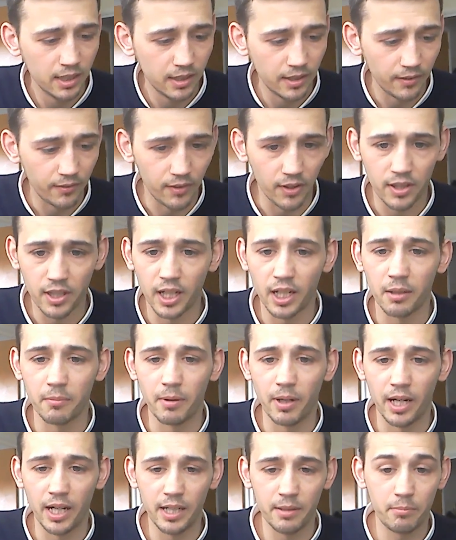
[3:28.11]
if you think
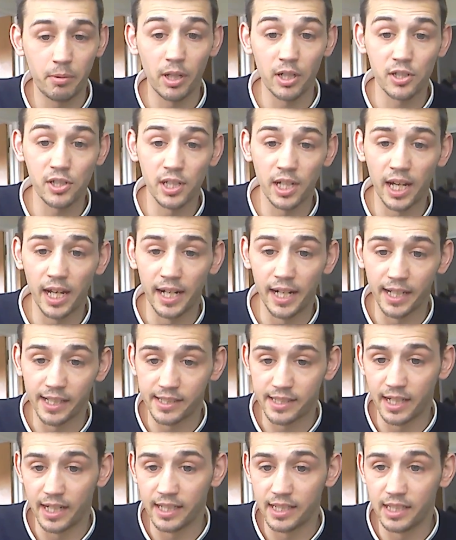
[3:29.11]
about it plus you get next
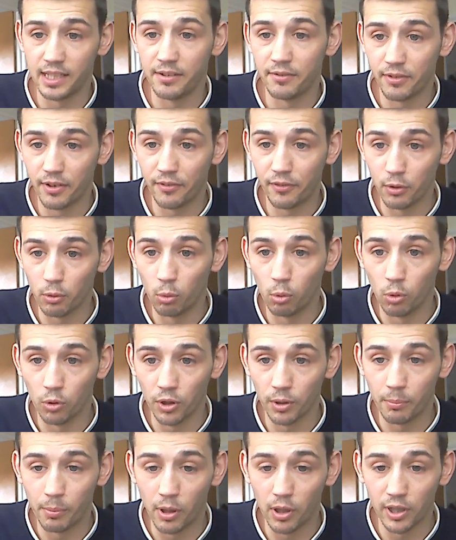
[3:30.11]
day delivery if you
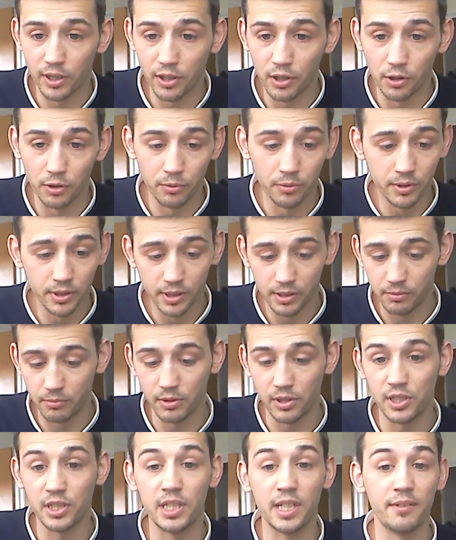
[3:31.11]
order by noon
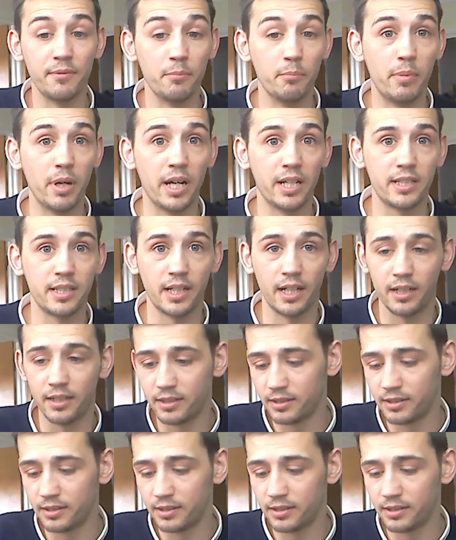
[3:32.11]
which is even better